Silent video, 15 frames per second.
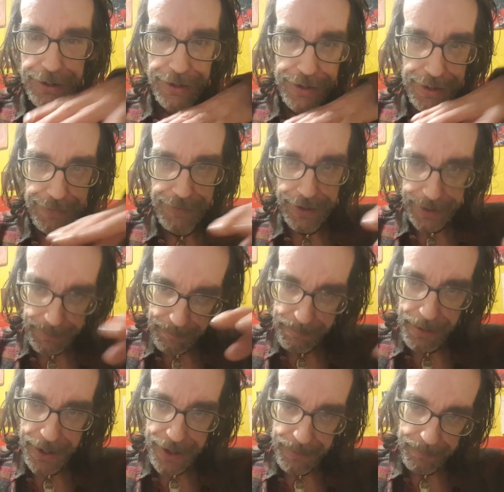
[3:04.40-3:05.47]
in the fucking
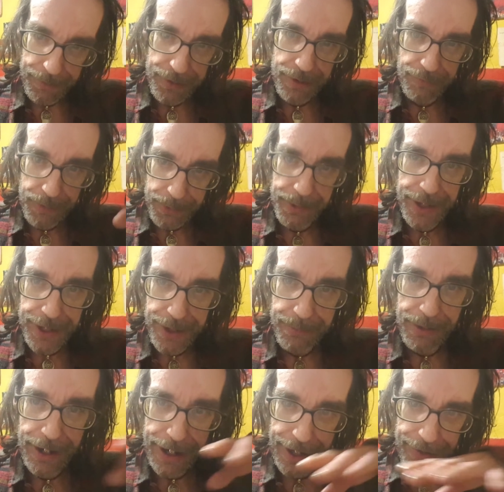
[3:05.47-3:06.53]
basement of
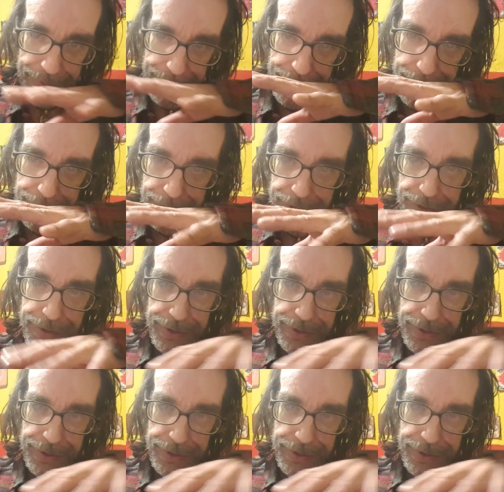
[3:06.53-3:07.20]
Queensway House,